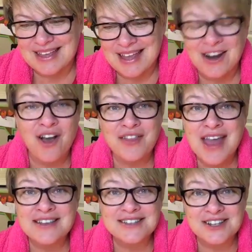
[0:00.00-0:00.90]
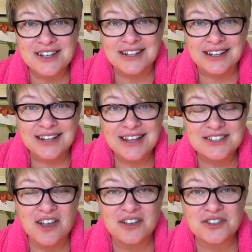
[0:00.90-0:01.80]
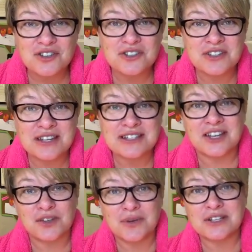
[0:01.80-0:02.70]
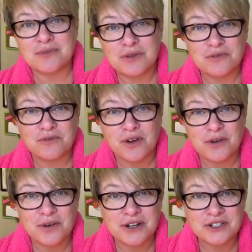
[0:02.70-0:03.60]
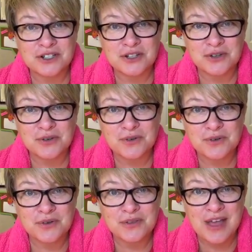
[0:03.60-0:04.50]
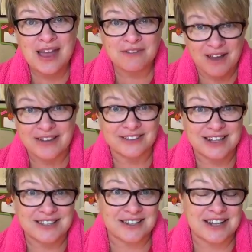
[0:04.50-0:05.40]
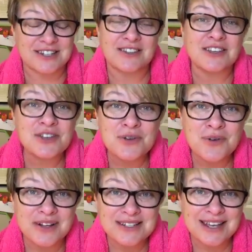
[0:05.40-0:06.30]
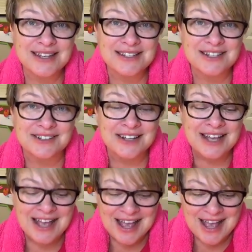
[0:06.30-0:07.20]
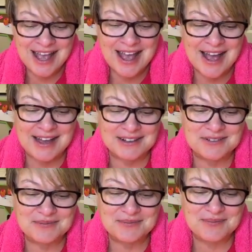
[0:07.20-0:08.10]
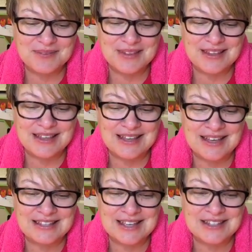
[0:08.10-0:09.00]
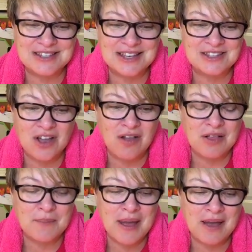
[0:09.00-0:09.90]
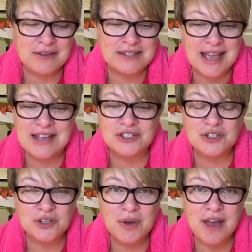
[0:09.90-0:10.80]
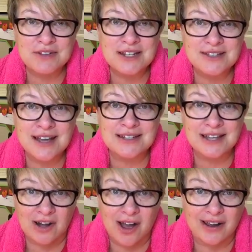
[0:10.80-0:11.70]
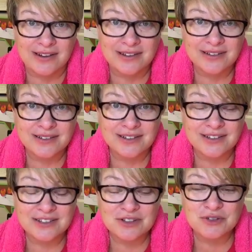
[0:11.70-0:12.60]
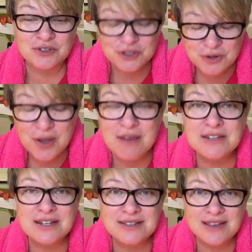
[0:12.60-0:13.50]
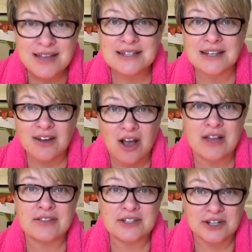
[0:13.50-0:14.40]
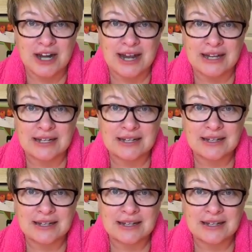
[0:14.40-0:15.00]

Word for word: and all that is good as long as you're continuing to move forward to that final destination that you want to get to. Um, it, it's it's all about yes, you do have to decide to get on you do have to decide to get on the train.